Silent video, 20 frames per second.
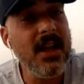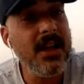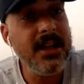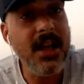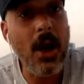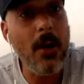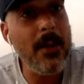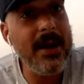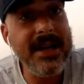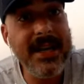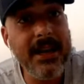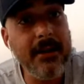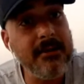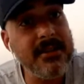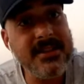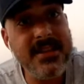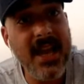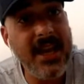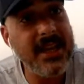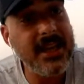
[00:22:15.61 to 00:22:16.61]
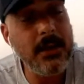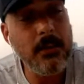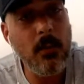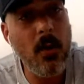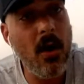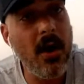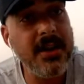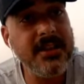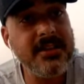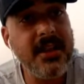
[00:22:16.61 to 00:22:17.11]
Nowhere near
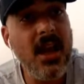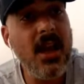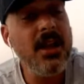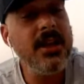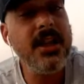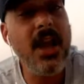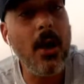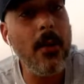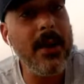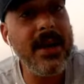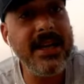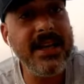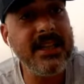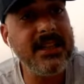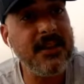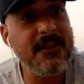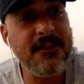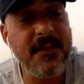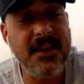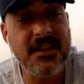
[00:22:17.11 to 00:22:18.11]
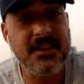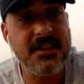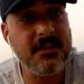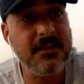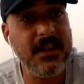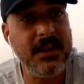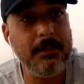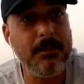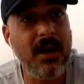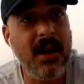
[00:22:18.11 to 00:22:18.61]
attacking-wise, nowhere near
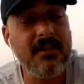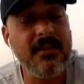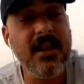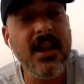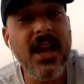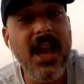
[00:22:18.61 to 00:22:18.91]
defensively, bruv.